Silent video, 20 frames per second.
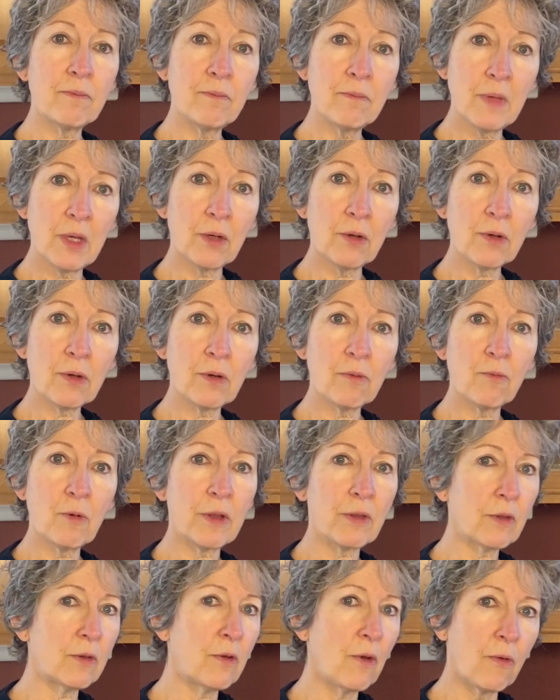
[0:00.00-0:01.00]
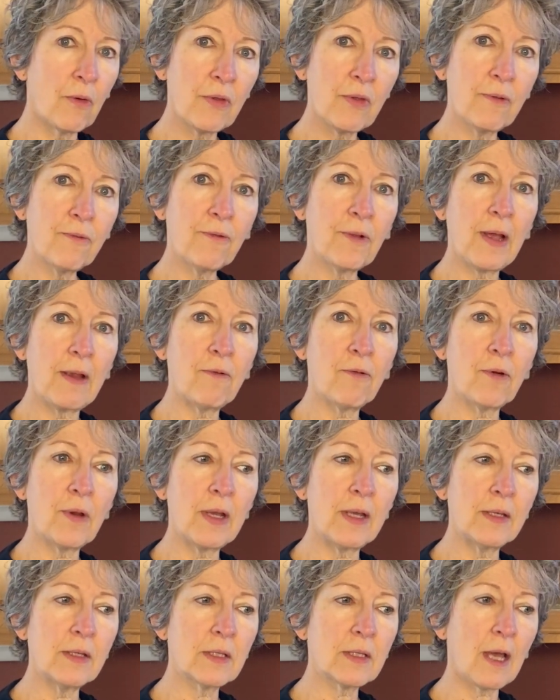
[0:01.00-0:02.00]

milk with no other flavorings.